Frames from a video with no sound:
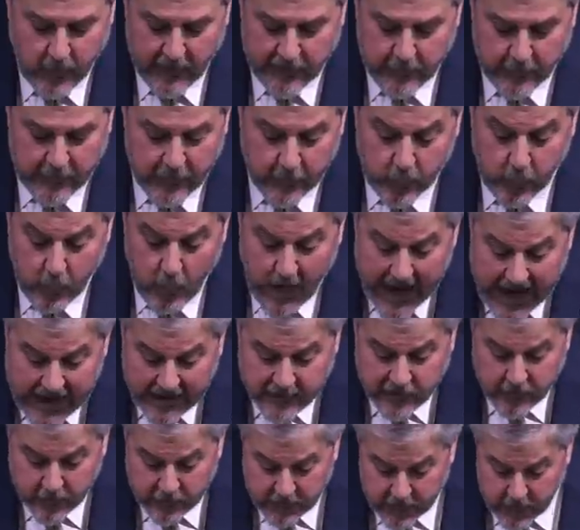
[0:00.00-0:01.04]
whether you're
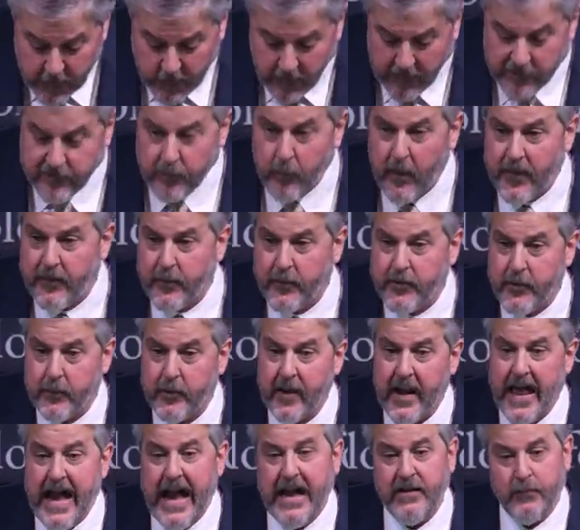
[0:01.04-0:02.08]
wise or foolish, whether your
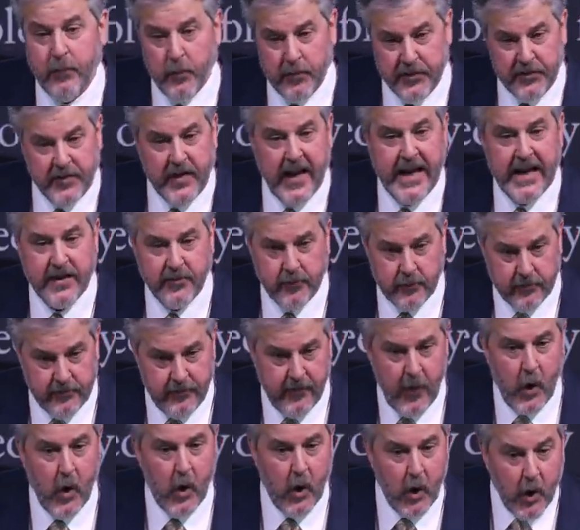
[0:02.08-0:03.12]
life will stand or
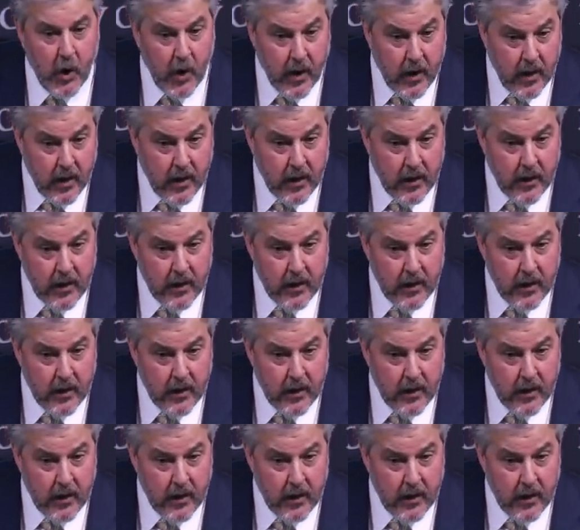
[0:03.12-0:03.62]
fall.